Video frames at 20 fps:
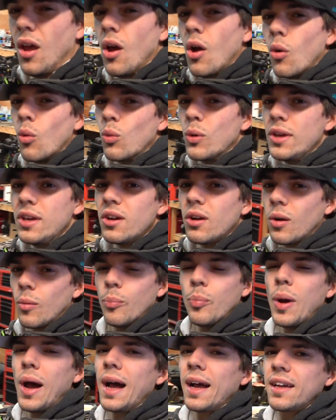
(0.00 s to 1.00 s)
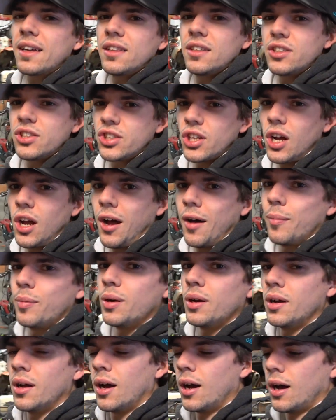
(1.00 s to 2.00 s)
We are back in the shop,
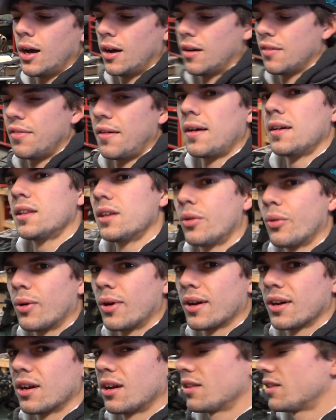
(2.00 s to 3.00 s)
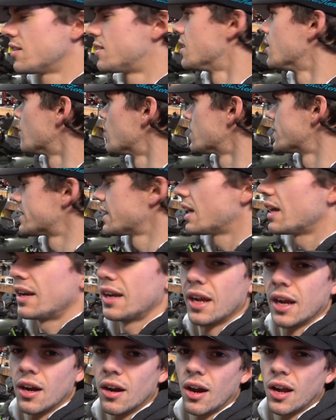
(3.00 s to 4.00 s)
finally working on the Timbersled
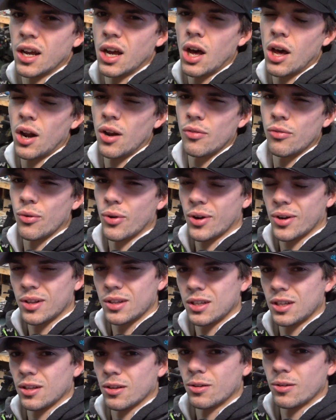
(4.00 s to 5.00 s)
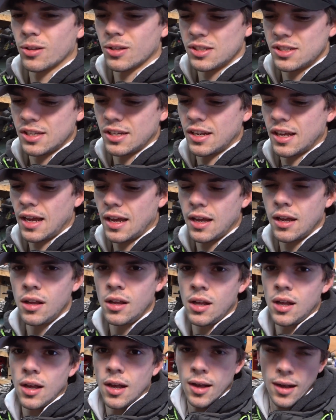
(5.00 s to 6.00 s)
here. I got off work a little early today.
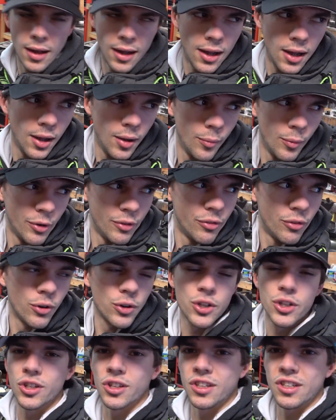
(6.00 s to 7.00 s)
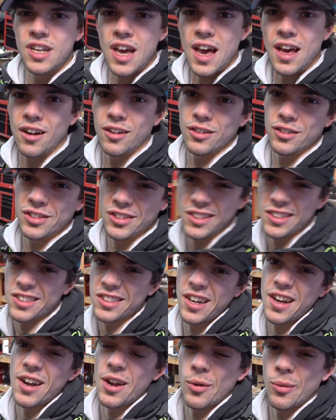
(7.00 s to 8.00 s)
Unfortunately, Tanner is still
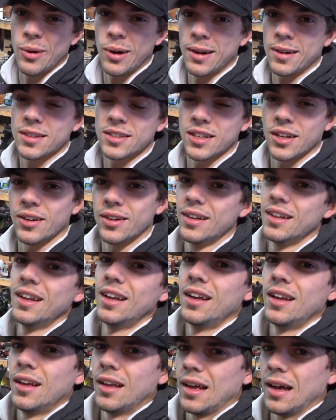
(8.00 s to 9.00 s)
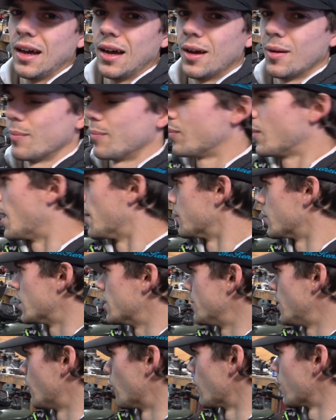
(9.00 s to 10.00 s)
stuck at work, so I'm going
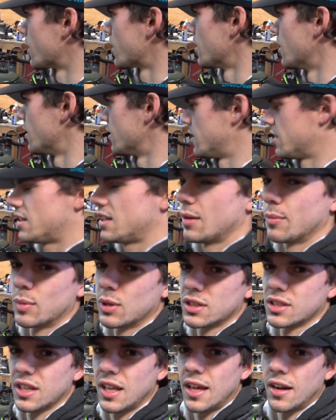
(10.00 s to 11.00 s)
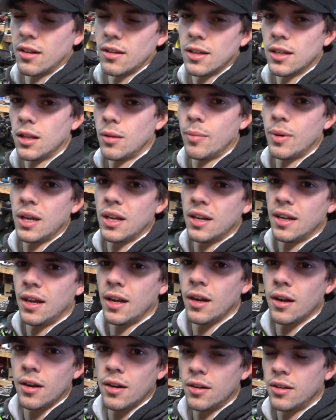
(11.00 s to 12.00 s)
to be working on the Timbersled a little bit
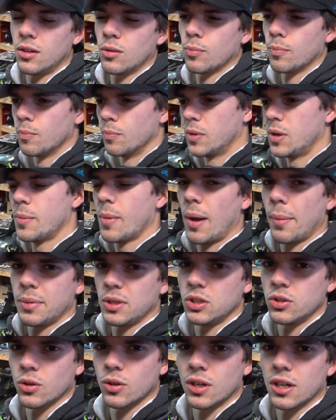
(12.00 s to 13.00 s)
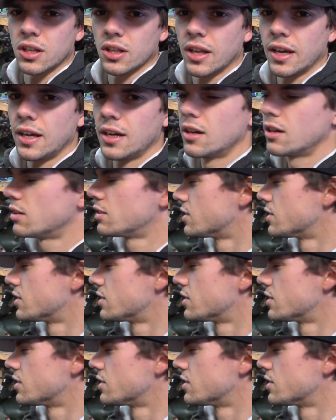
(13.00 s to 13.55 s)
here, and he might be joining later.